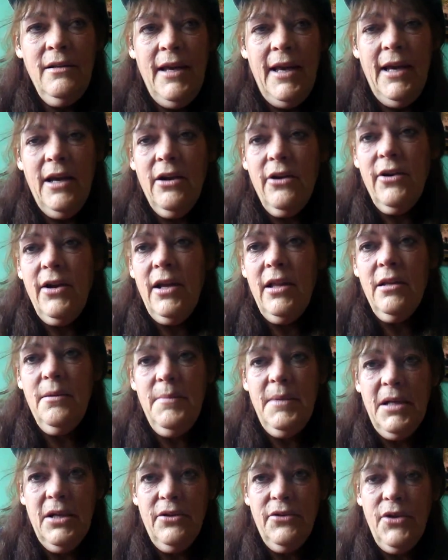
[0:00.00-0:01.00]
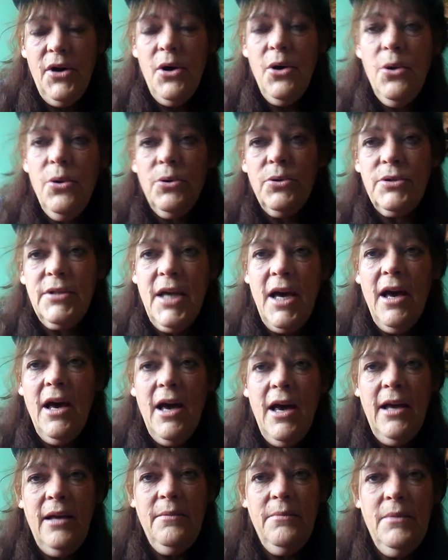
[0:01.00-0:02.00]
air elemental the whole
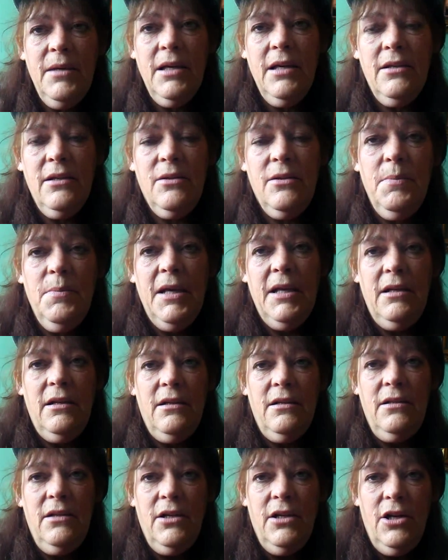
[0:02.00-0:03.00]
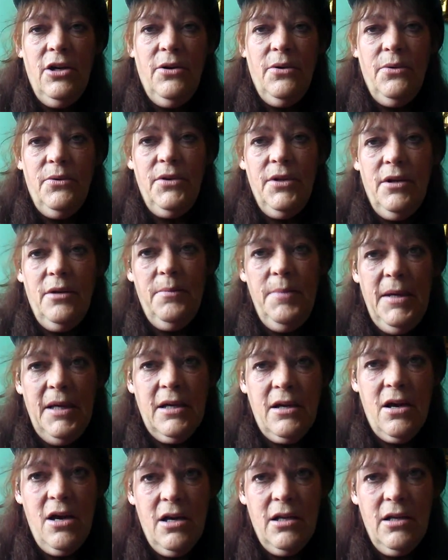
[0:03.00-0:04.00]
time. It's been, you know, there'll be a,
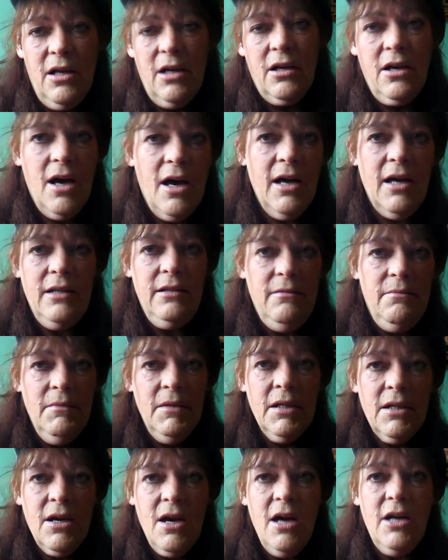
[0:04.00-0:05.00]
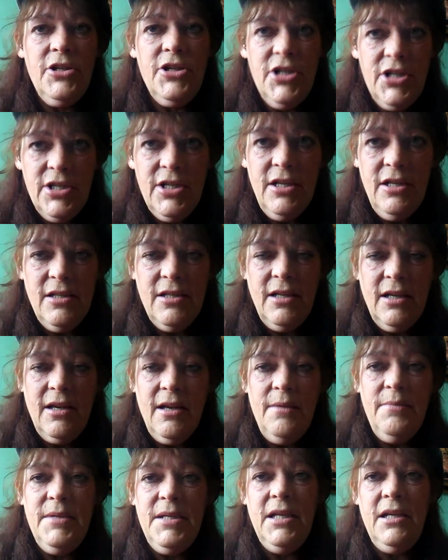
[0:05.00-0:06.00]
con a God consciousness that
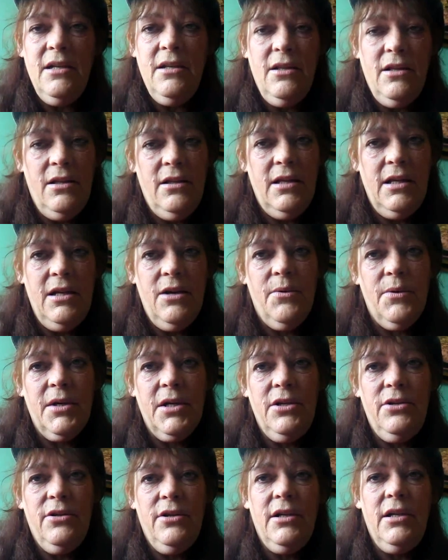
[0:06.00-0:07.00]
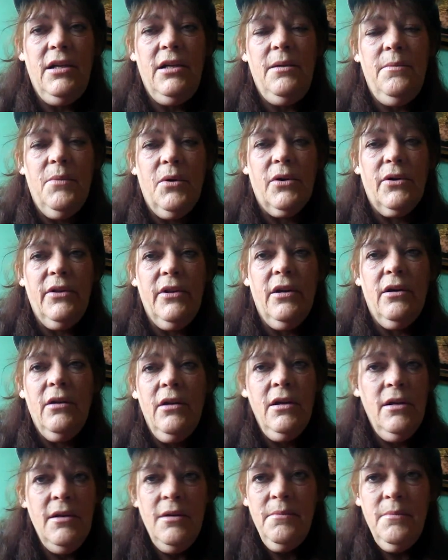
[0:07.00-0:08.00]
comes in, and then they don't want to do it anymore, and they'll
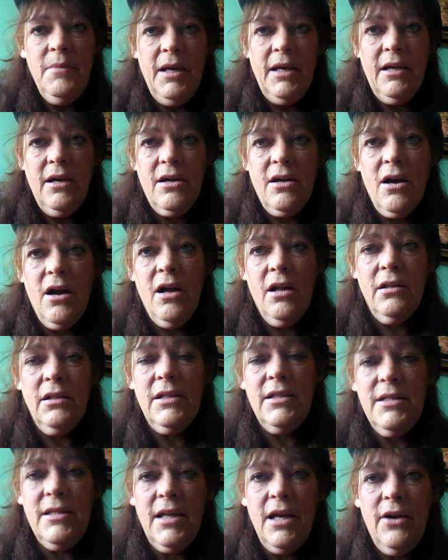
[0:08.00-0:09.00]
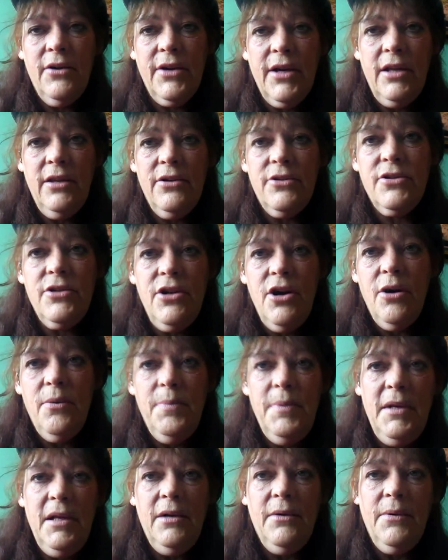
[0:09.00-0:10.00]
make a call and say, okay, there's an
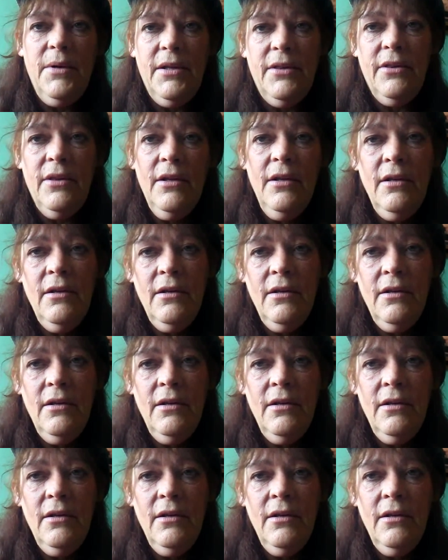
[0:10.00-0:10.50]
opening with